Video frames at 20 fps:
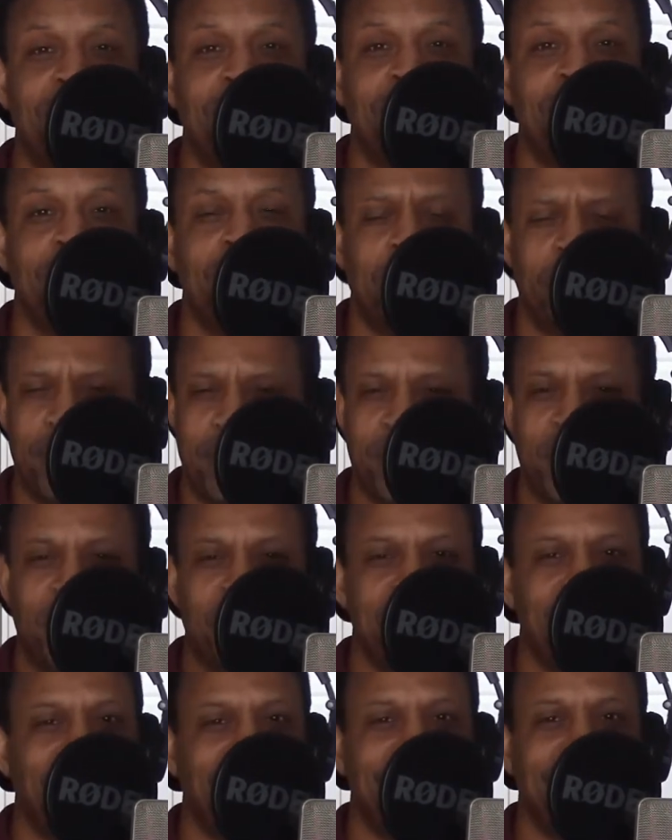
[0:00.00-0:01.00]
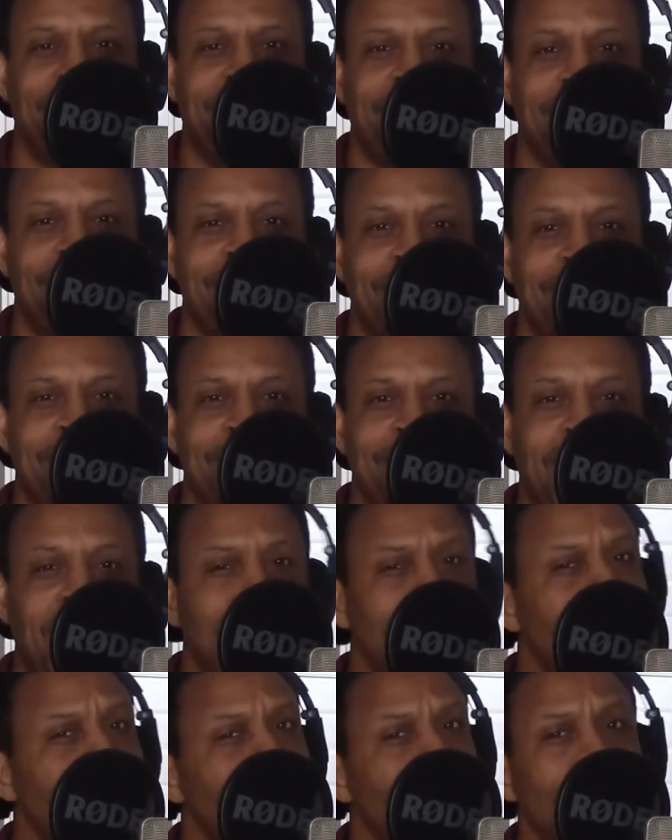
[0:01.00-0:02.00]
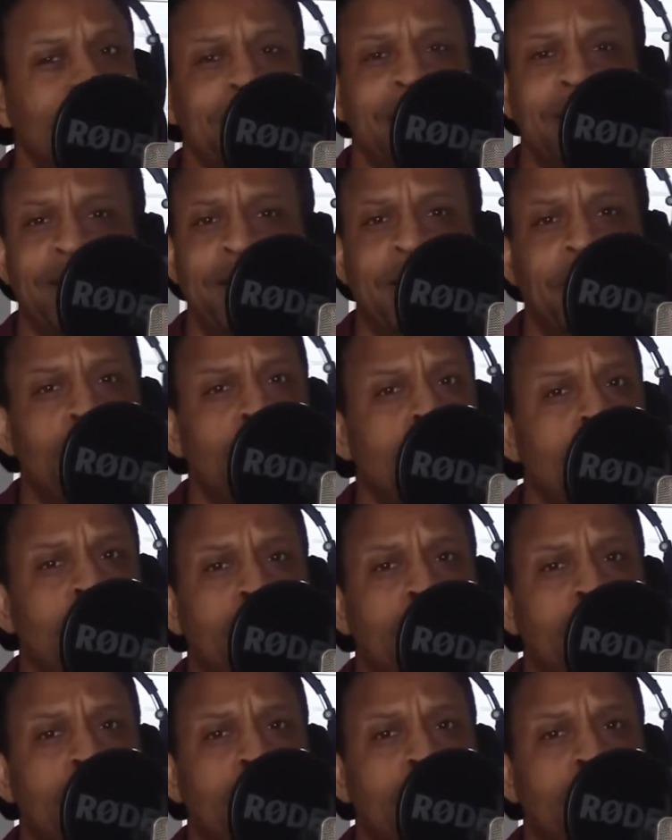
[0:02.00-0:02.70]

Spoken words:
You ever thought about that? I mean, really, they are.